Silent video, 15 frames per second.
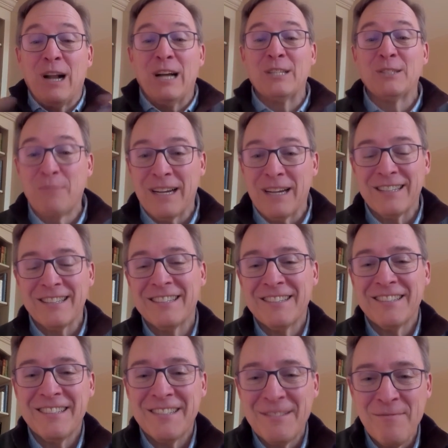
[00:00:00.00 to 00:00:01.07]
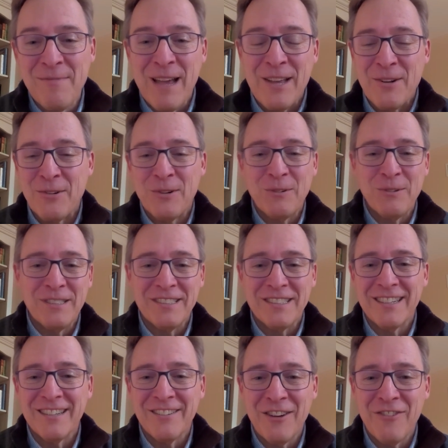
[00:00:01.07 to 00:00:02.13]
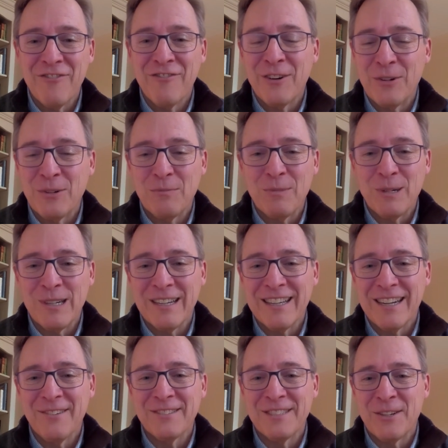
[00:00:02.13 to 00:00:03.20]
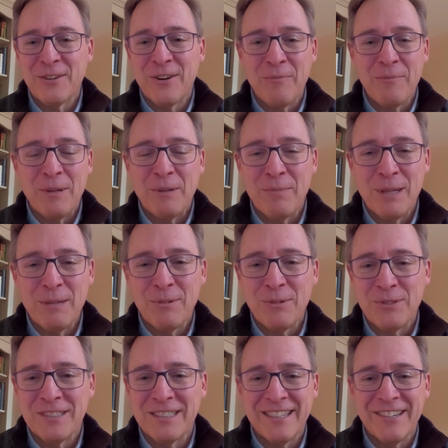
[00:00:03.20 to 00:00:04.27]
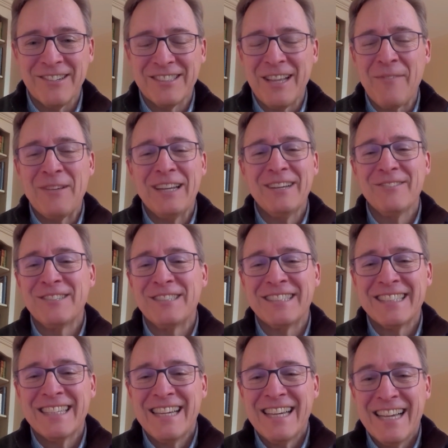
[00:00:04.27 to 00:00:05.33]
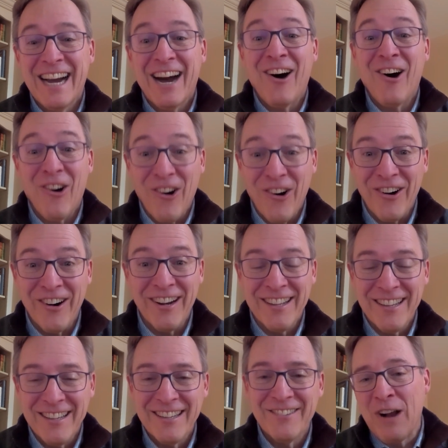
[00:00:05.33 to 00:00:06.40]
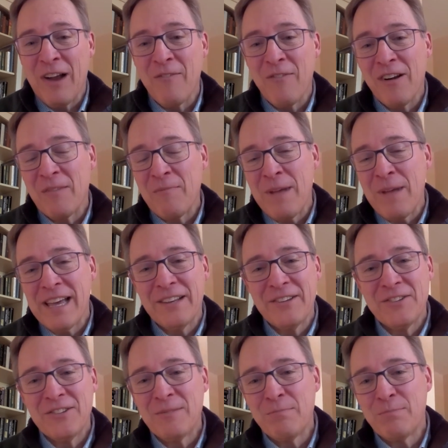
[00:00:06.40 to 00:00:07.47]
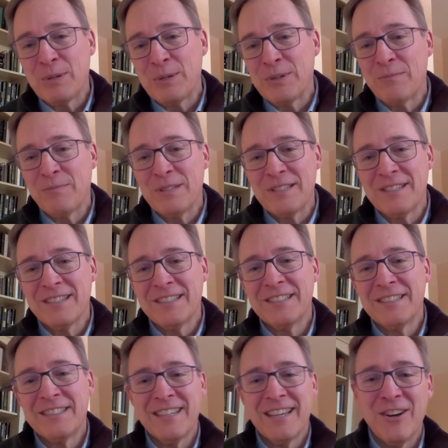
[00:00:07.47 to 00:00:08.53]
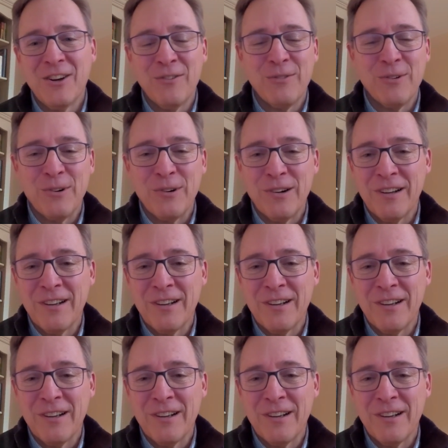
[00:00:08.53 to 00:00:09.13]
prospect manual was a phone book, and I was interrupting people's dinners. I mean, it was hard. I managed to build a business over